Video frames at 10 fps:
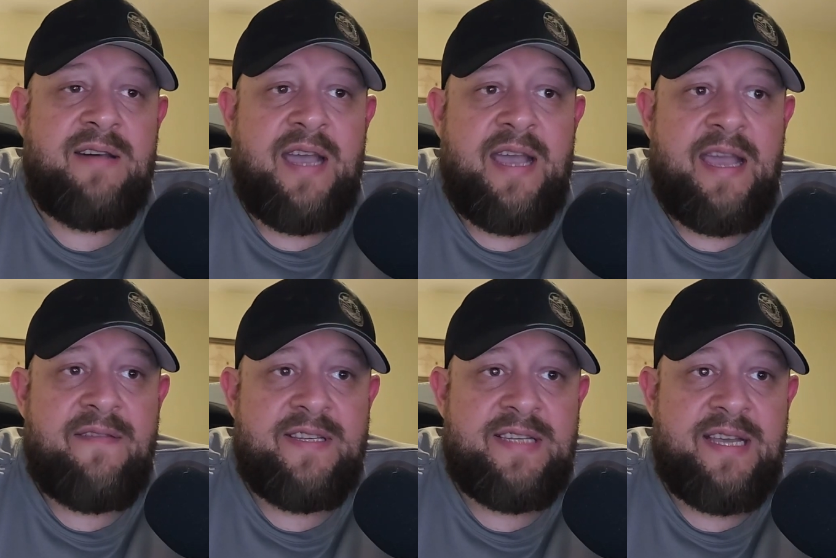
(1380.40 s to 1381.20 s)
I have
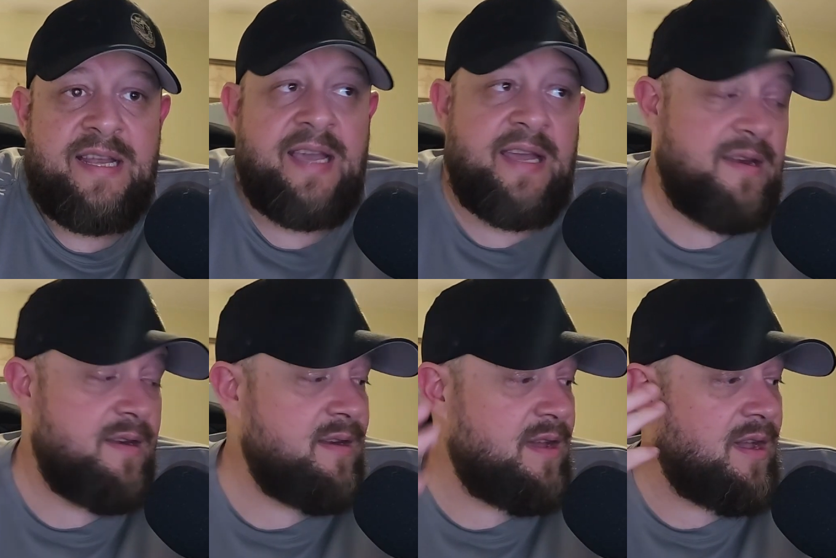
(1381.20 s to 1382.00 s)
it set at,
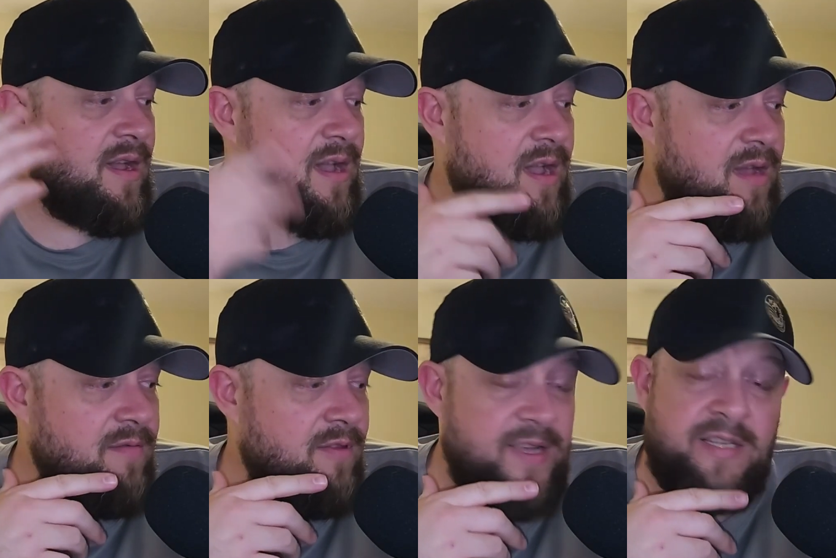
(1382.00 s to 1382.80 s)
the
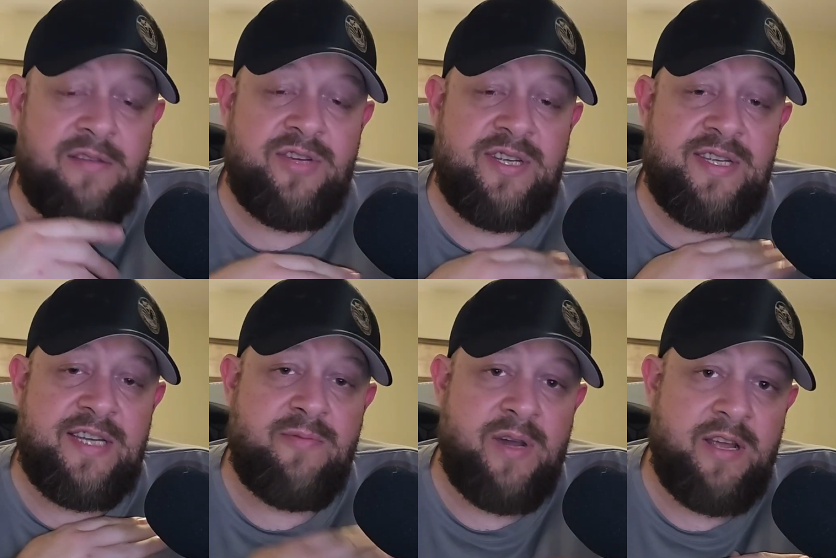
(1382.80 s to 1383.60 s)
resolution is set to
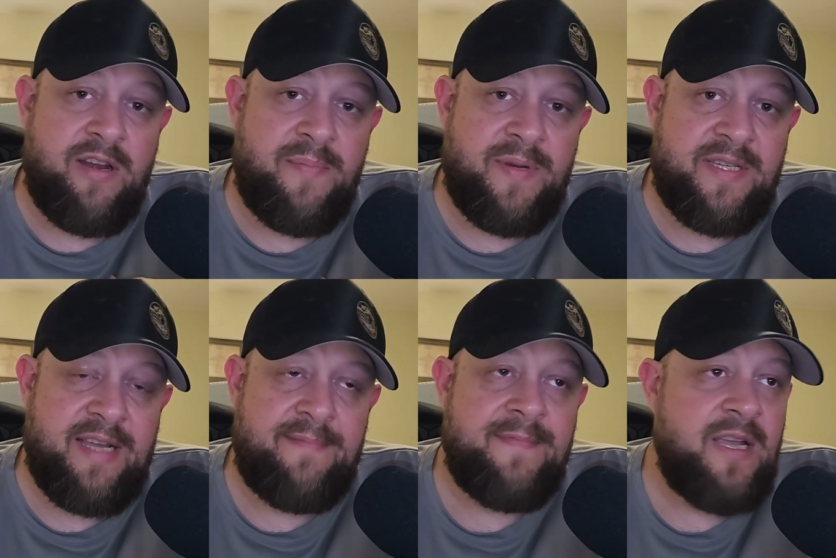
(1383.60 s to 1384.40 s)

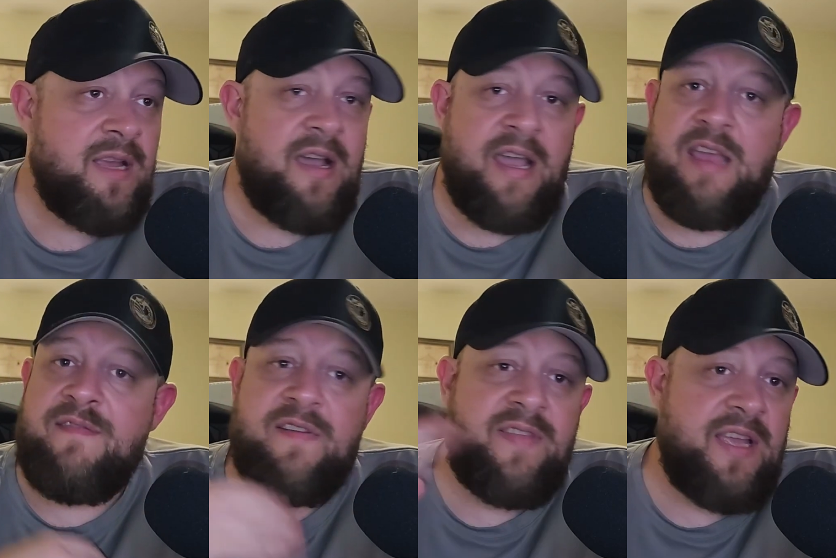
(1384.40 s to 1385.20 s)
100%. I have
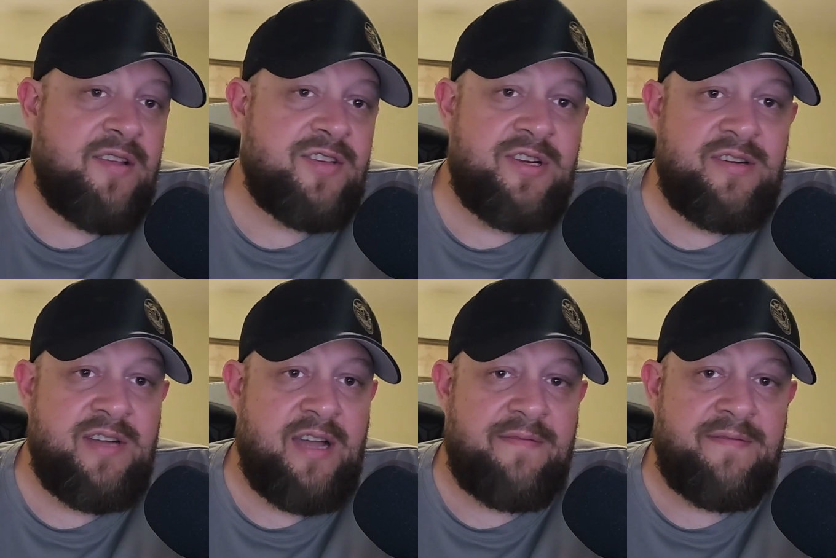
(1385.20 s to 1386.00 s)
everything else turned
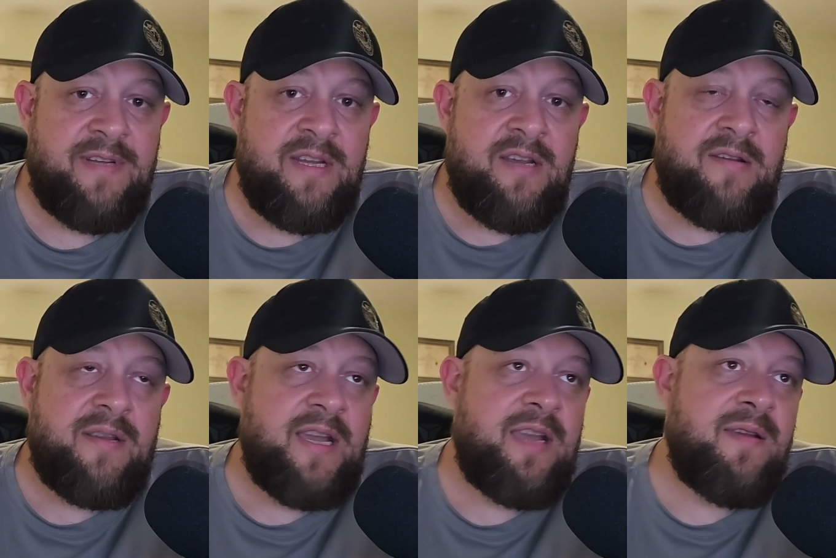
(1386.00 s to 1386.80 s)
off.
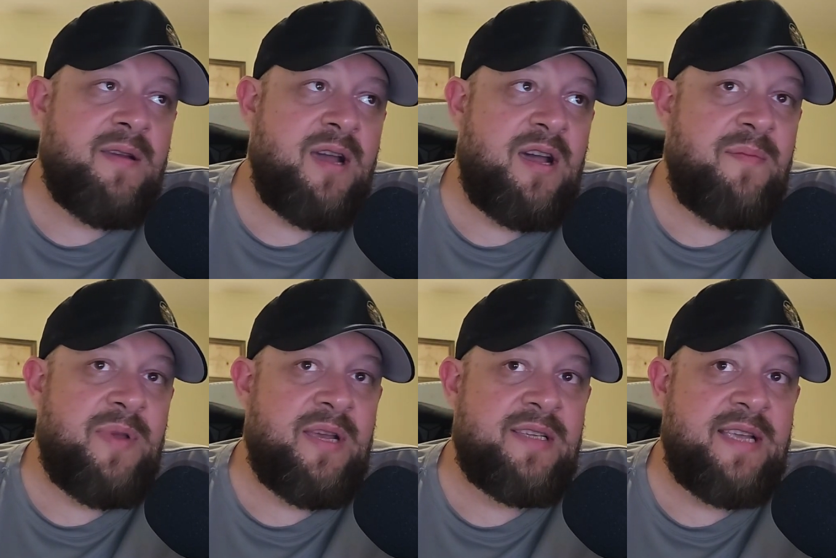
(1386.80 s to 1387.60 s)
Okay.
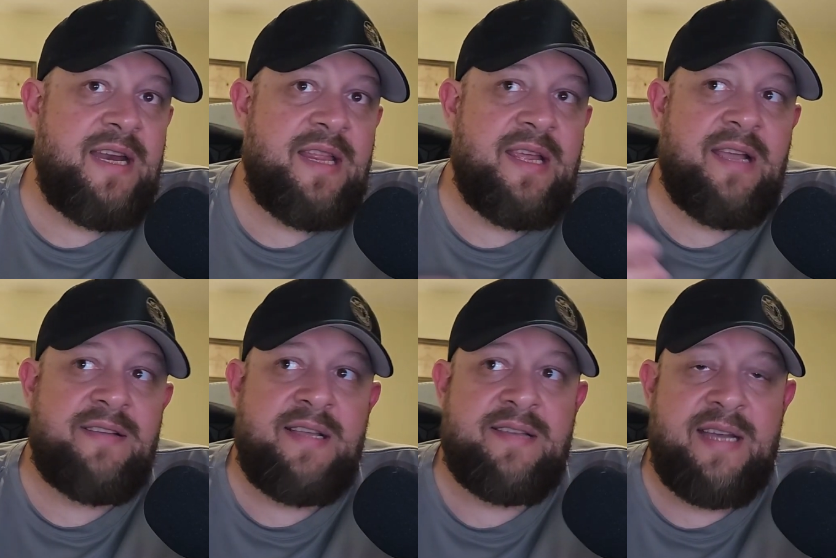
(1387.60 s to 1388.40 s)
Because anything else
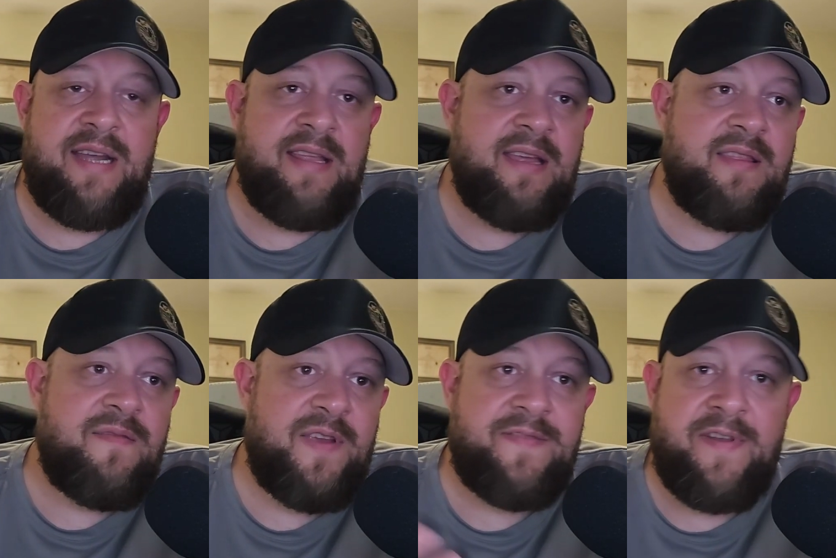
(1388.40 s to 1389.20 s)
outside of that, the
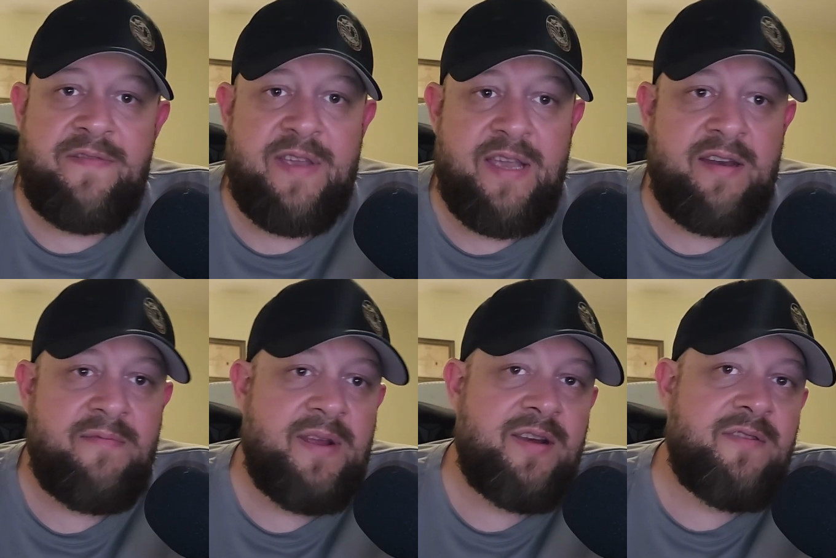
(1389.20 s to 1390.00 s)
fixed foveated
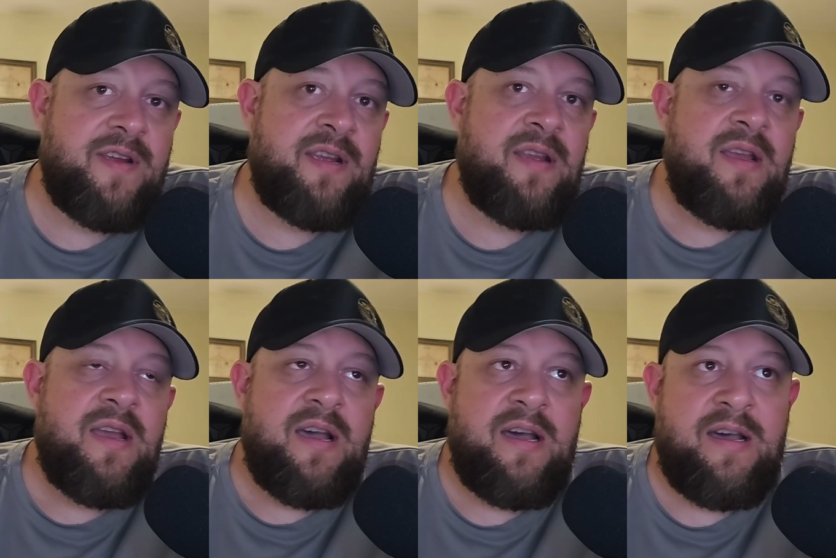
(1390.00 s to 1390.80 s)
rendering,
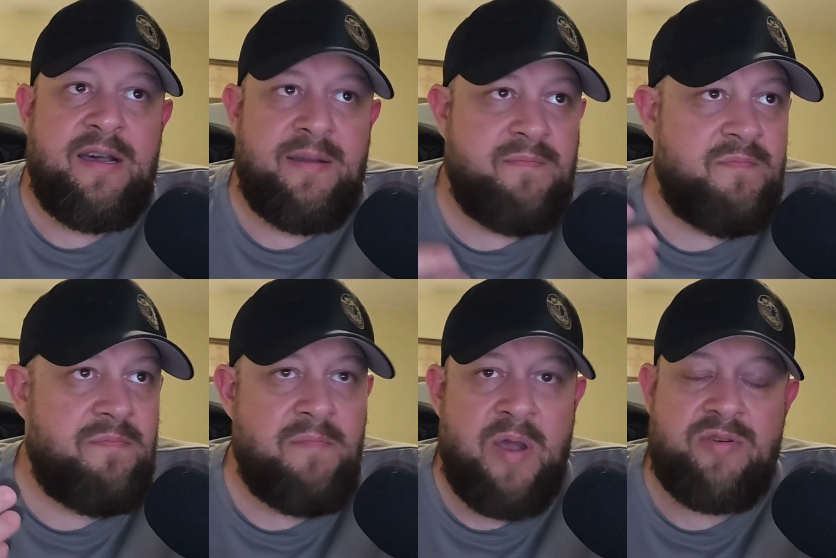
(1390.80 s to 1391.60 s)

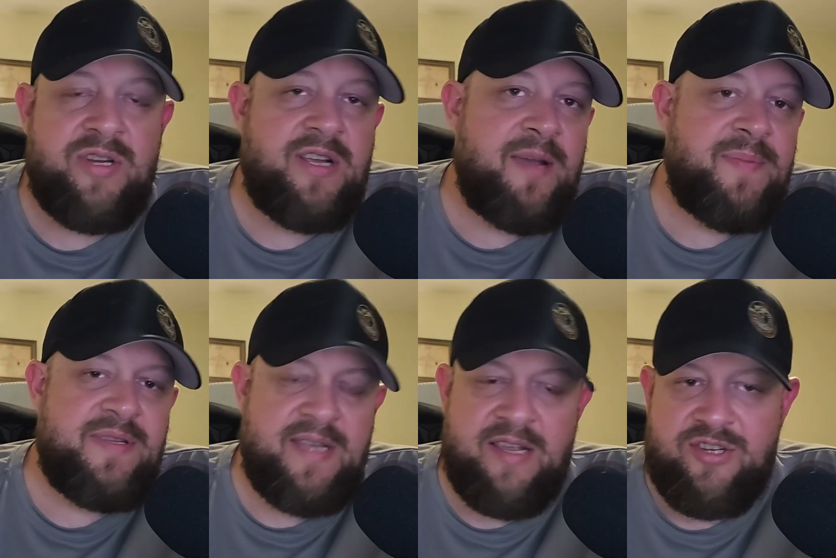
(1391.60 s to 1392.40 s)
motion
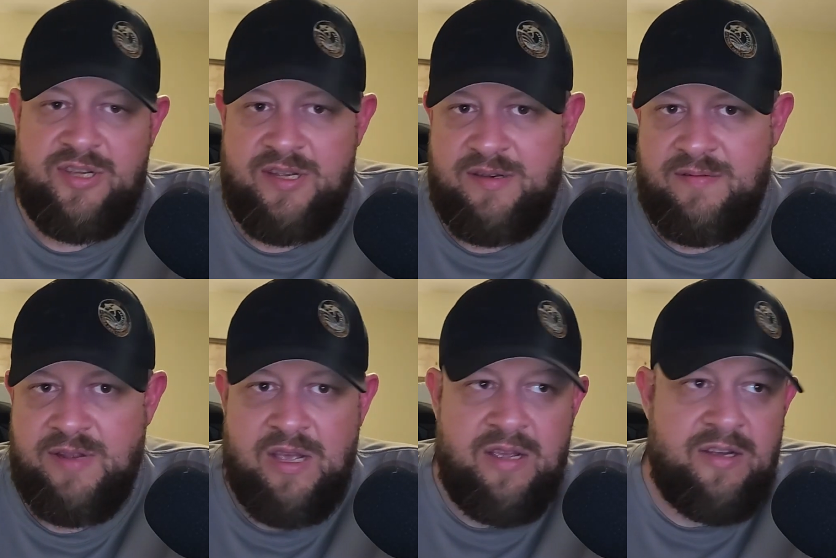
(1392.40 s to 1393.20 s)
compensation,
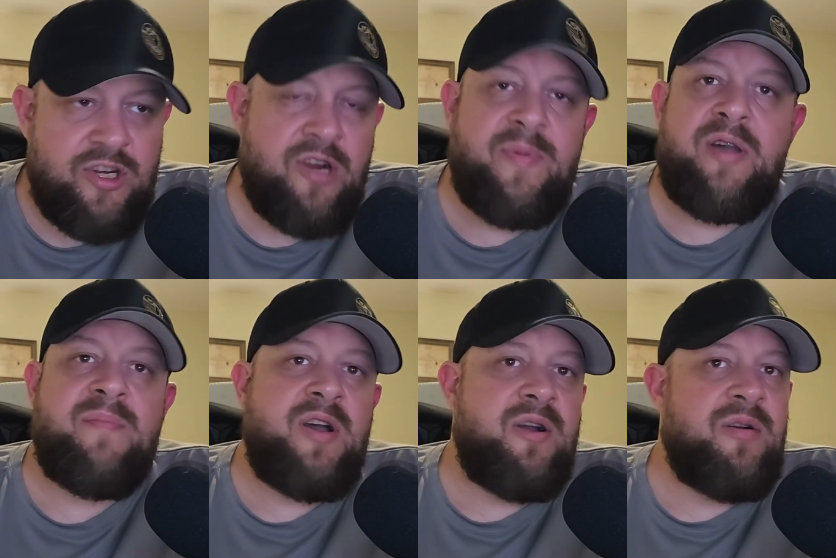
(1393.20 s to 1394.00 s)
turbo
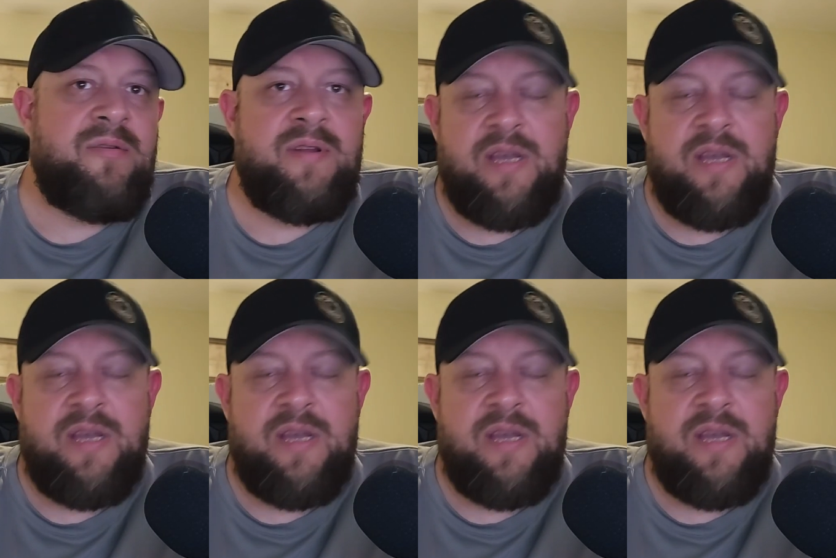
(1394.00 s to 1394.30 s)
mode,